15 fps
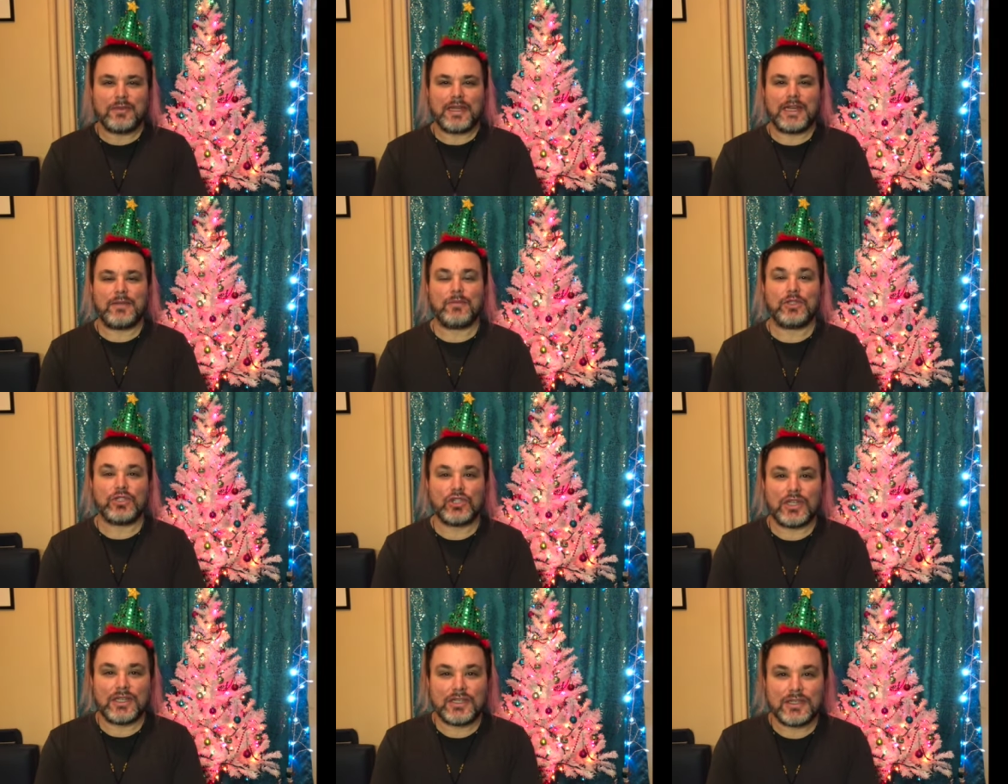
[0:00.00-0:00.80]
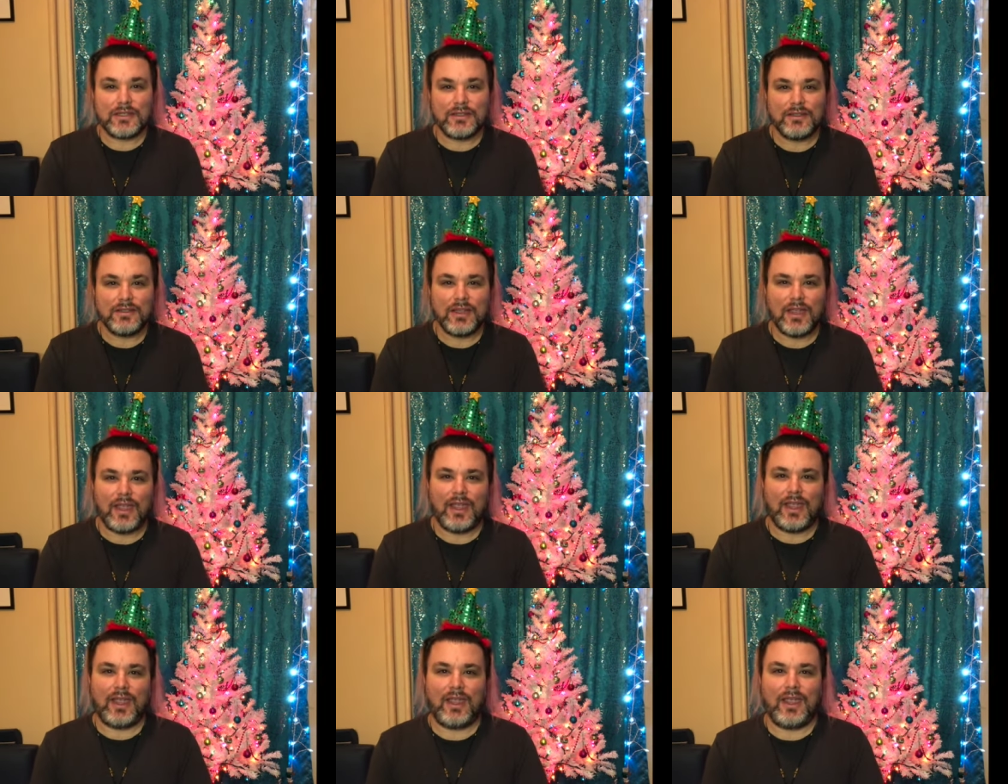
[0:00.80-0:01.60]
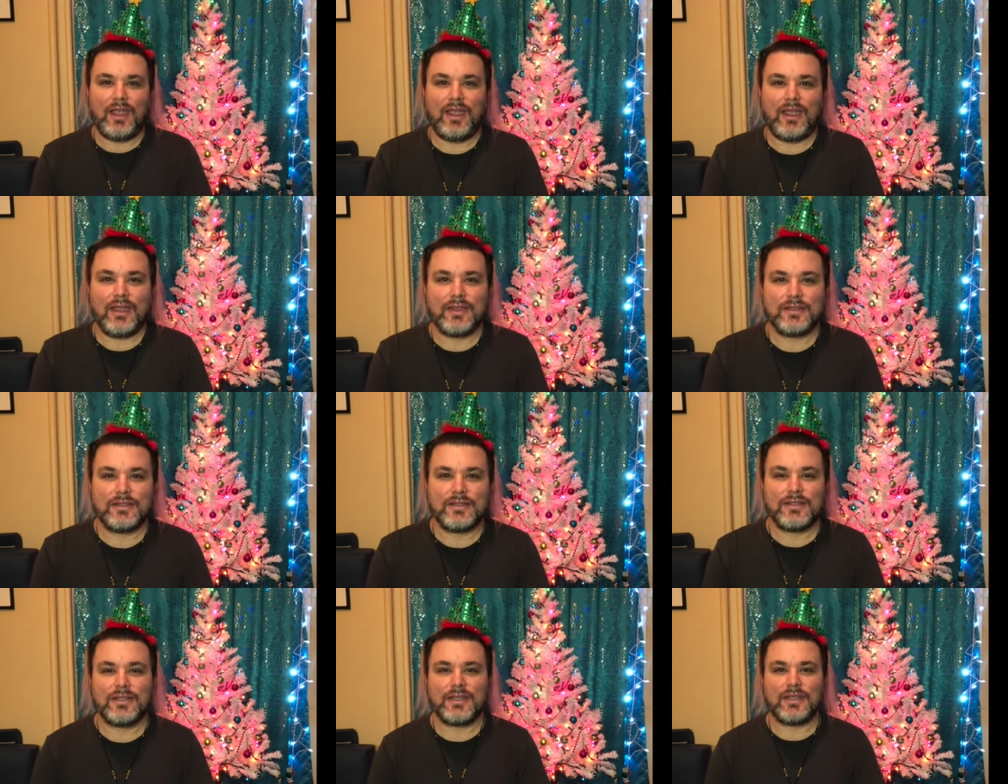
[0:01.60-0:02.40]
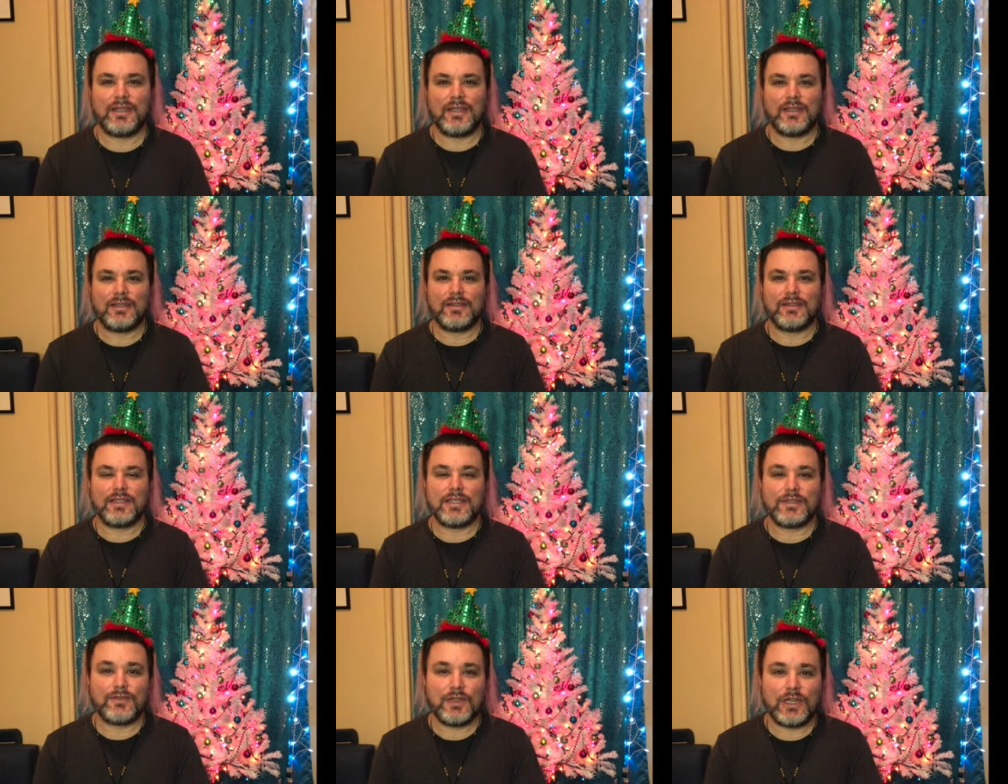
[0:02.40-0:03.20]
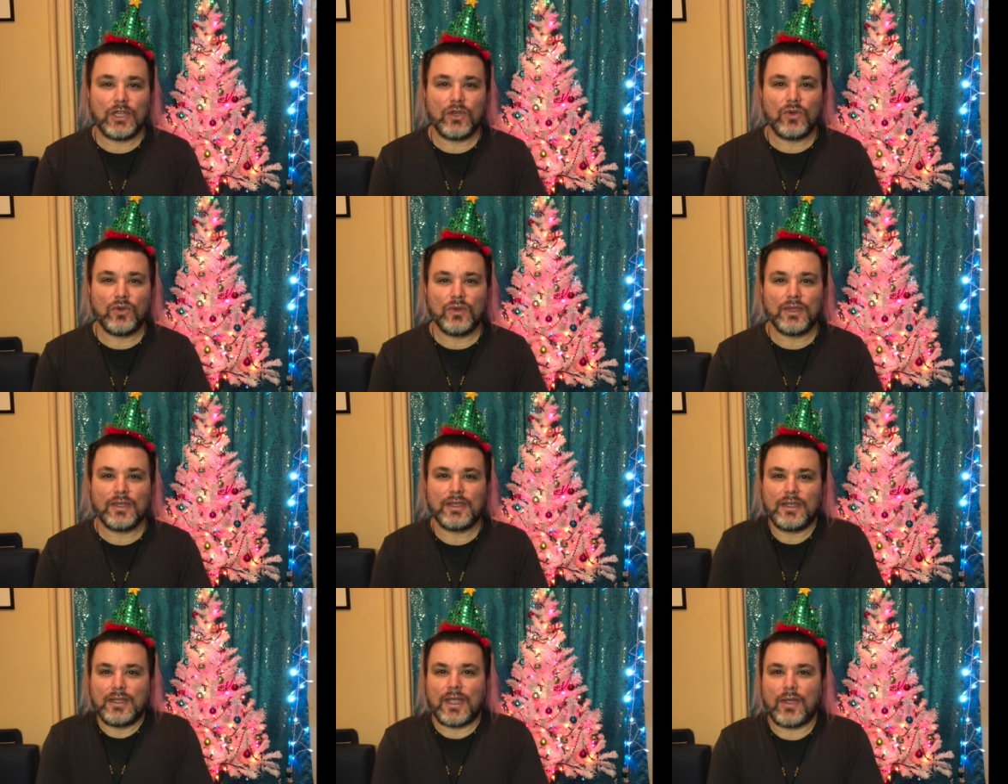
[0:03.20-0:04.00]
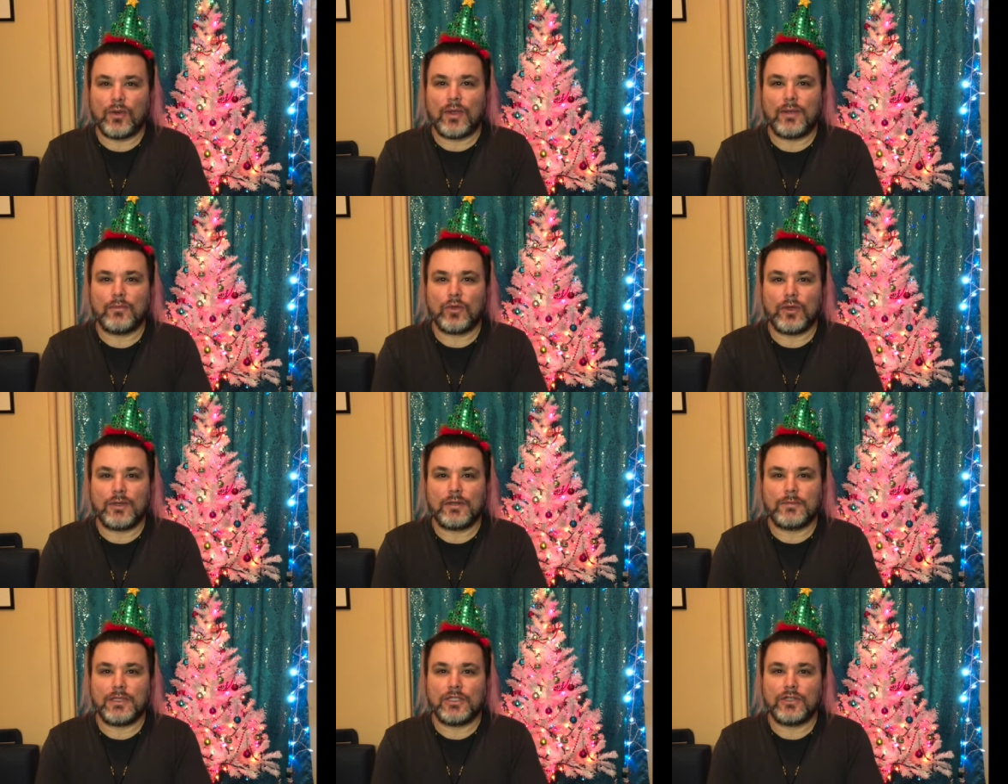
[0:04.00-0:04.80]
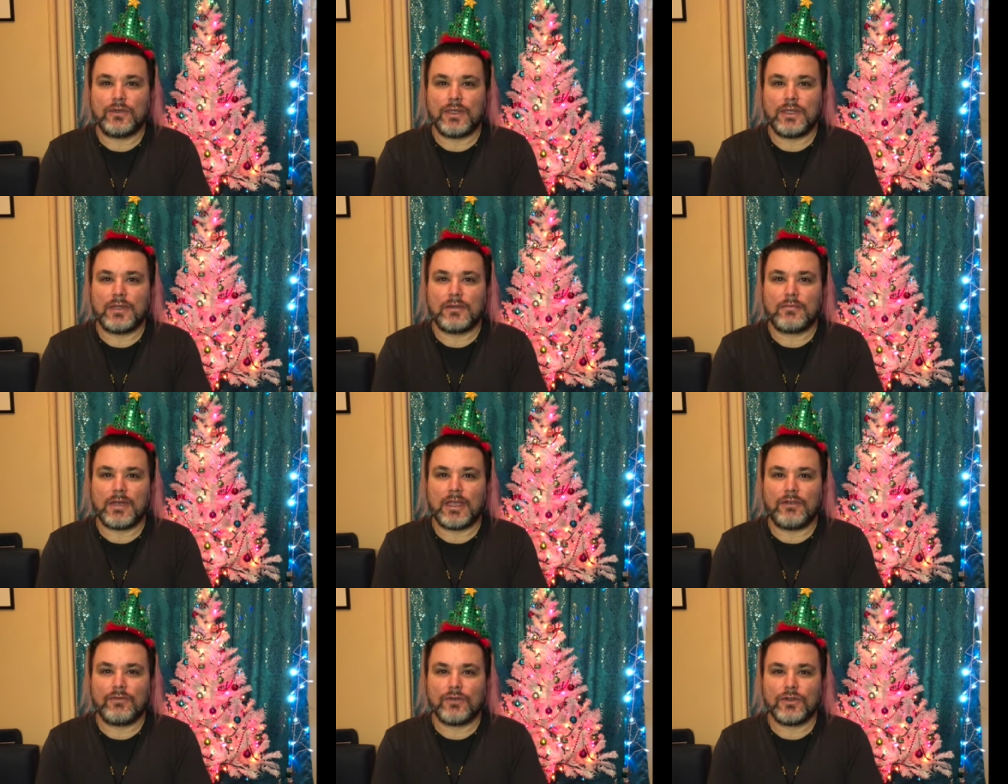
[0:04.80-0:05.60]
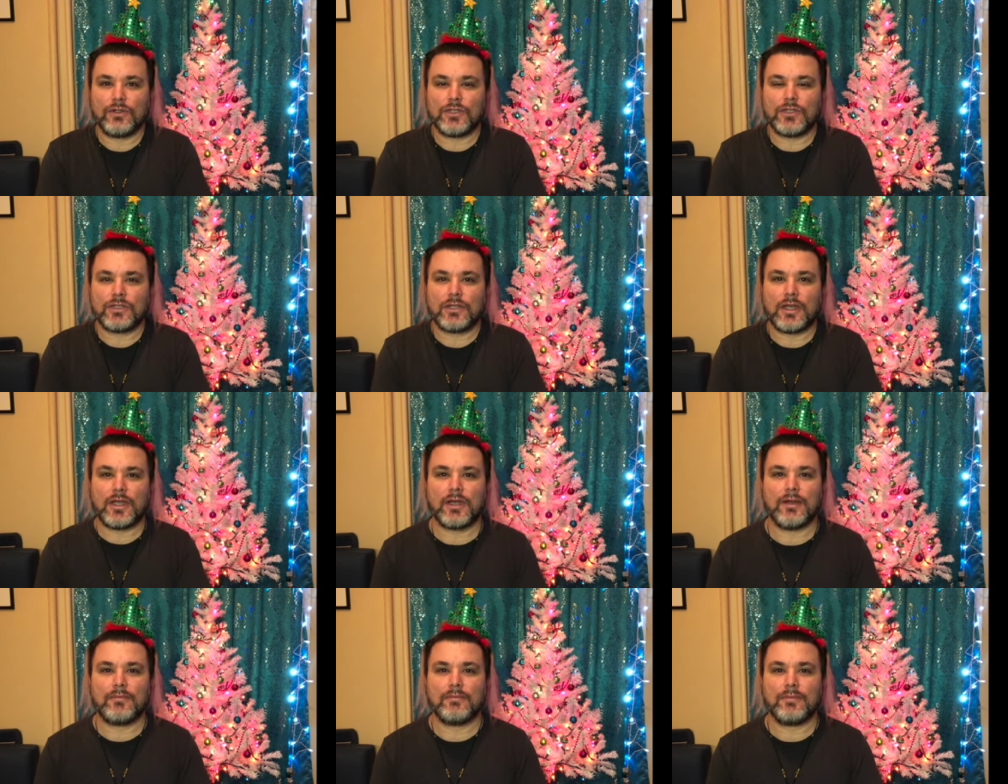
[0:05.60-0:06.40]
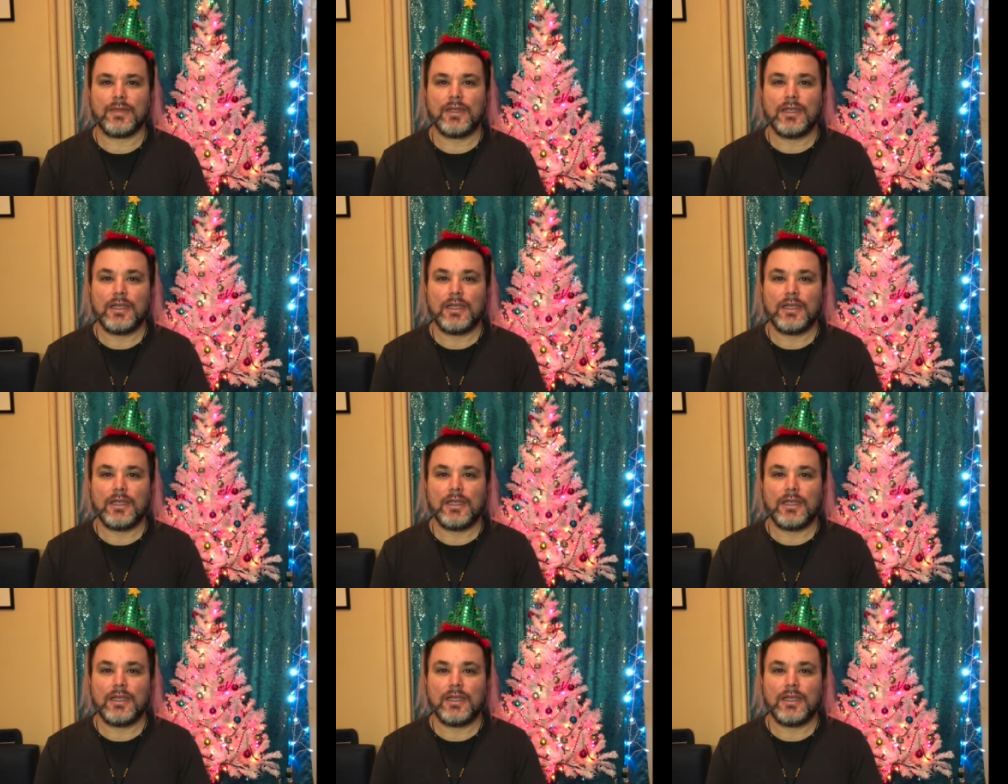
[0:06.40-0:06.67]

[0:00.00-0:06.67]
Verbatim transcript: My name is Jason and in this video I'm going to be doing my first um,